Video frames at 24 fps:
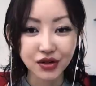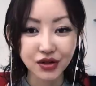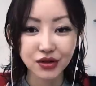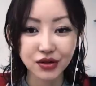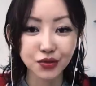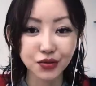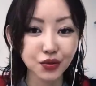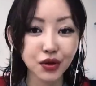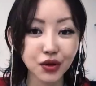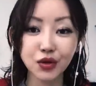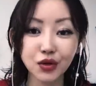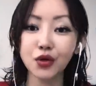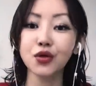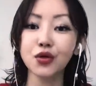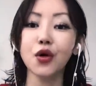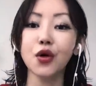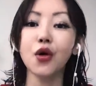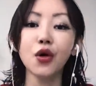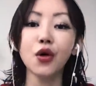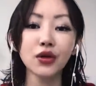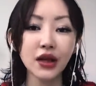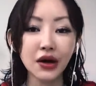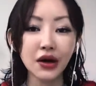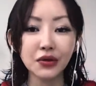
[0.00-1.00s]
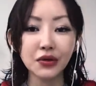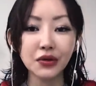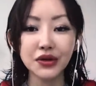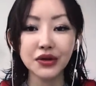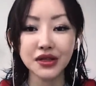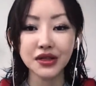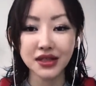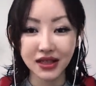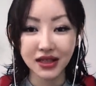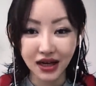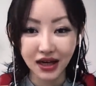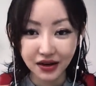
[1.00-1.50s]
because we don't own
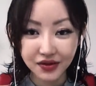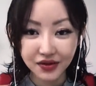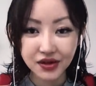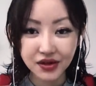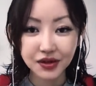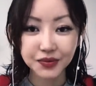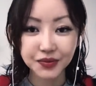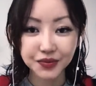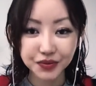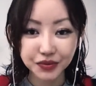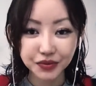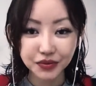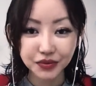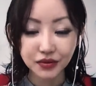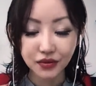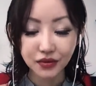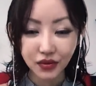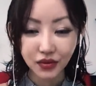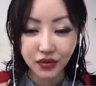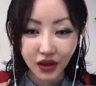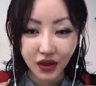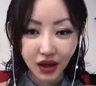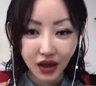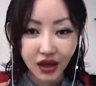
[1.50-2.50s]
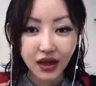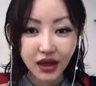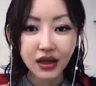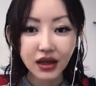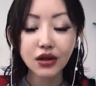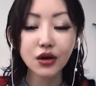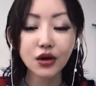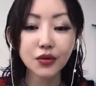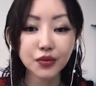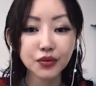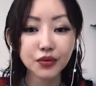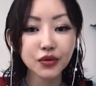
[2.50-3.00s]
ourselves. In
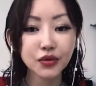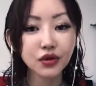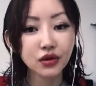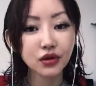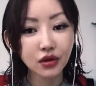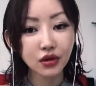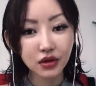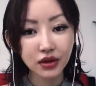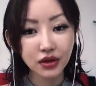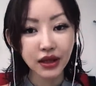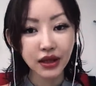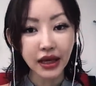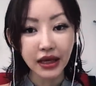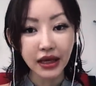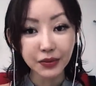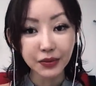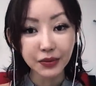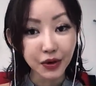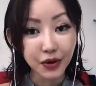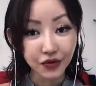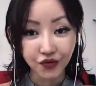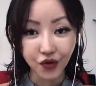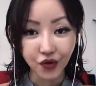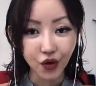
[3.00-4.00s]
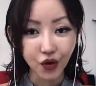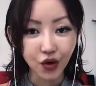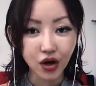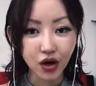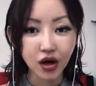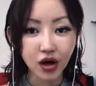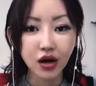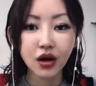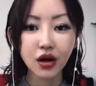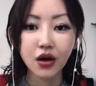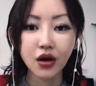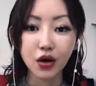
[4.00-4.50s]
the the day
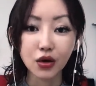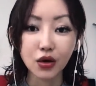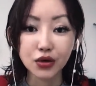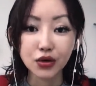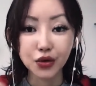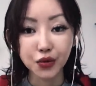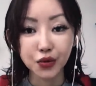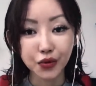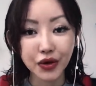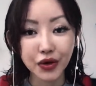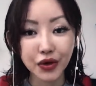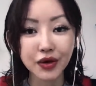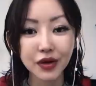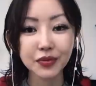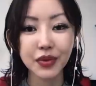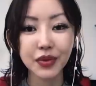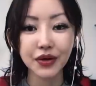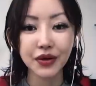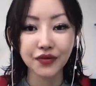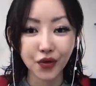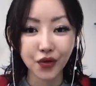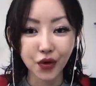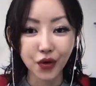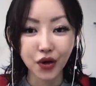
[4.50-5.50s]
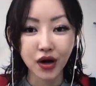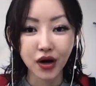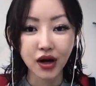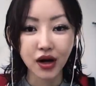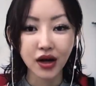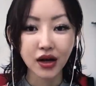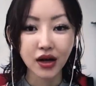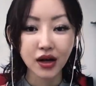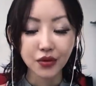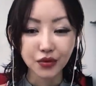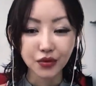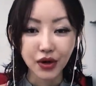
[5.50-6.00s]
before or the week
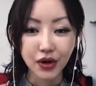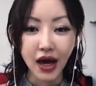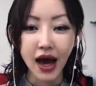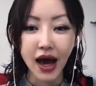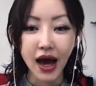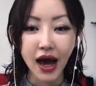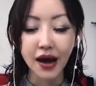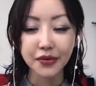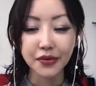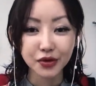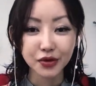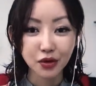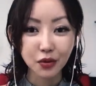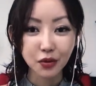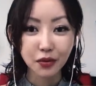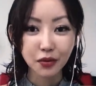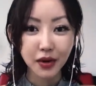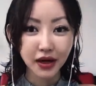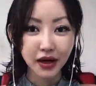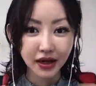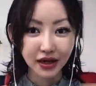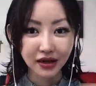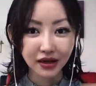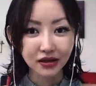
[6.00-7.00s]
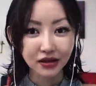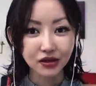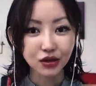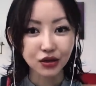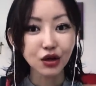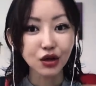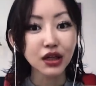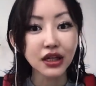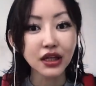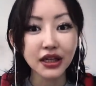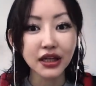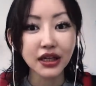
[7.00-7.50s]
before, we have somebody like
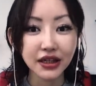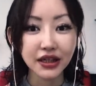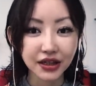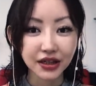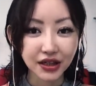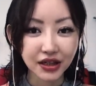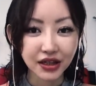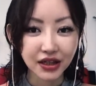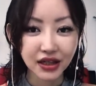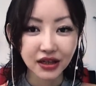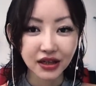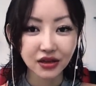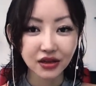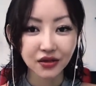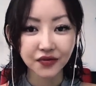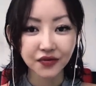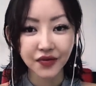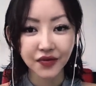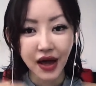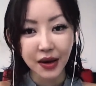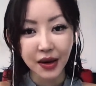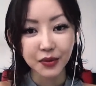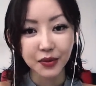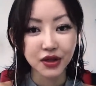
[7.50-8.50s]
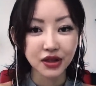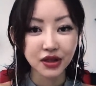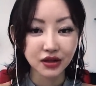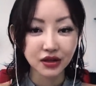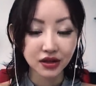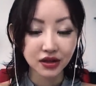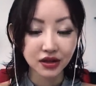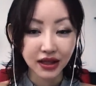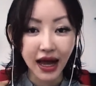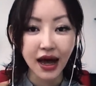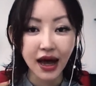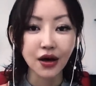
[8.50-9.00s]
the leader in the family,
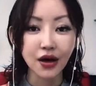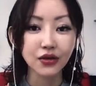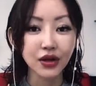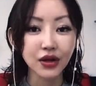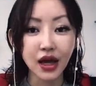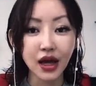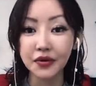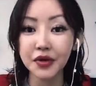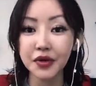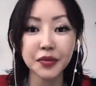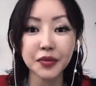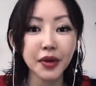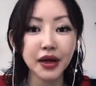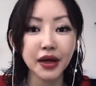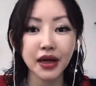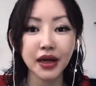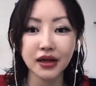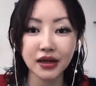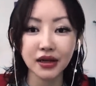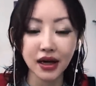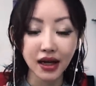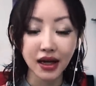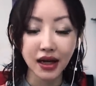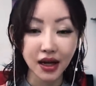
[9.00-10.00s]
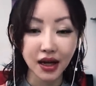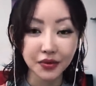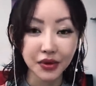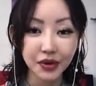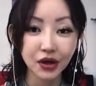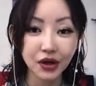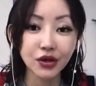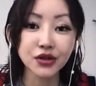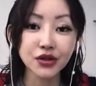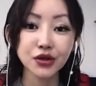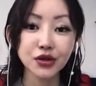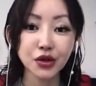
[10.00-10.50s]
the town. Everybody gotta be
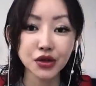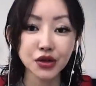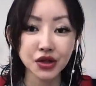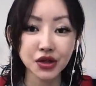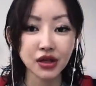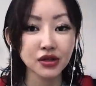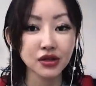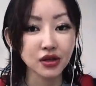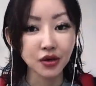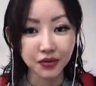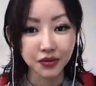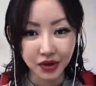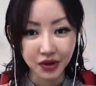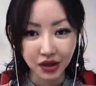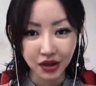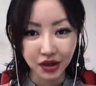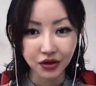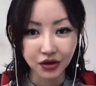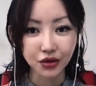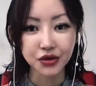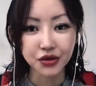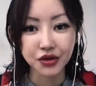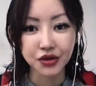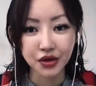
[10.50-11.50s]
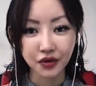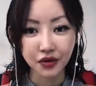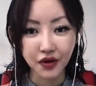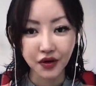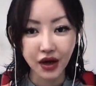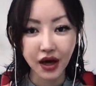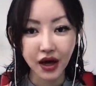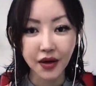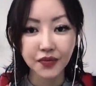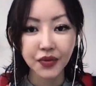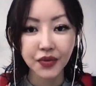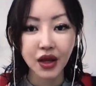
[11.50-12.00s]
associated something in North
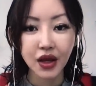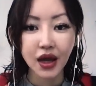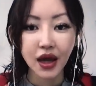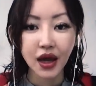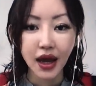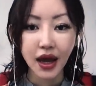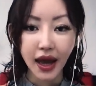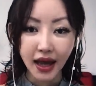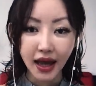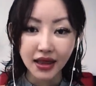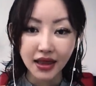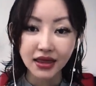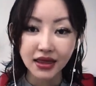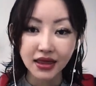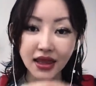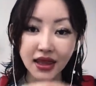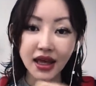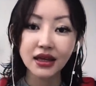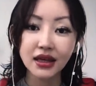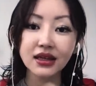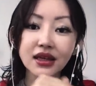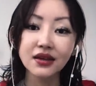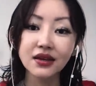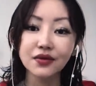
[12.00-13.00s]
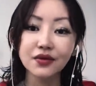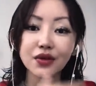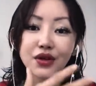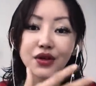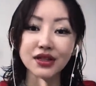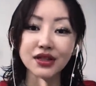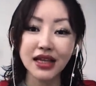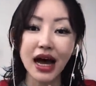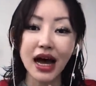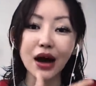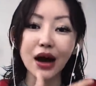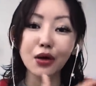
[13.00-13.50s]
Korea and they give
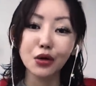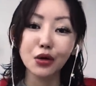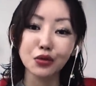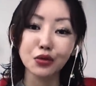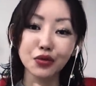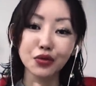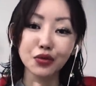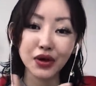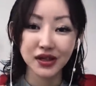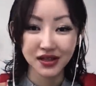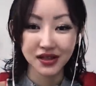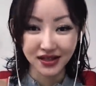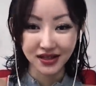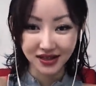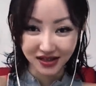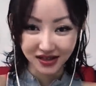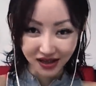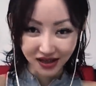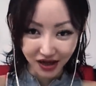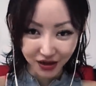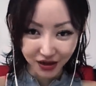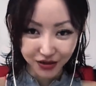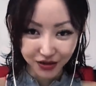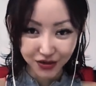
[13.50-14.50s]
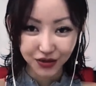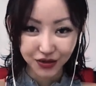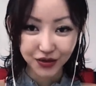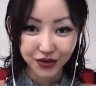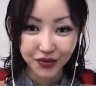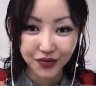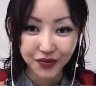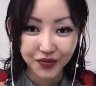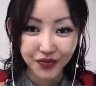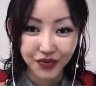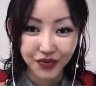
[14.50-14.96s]
us our week's schedule.